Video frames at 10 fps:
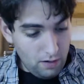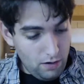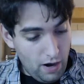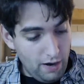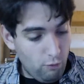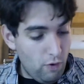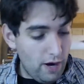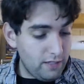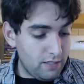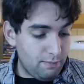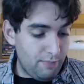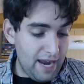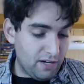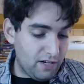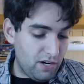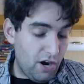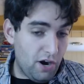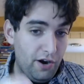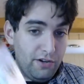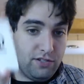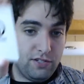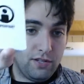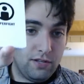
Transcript: Alright, white back cards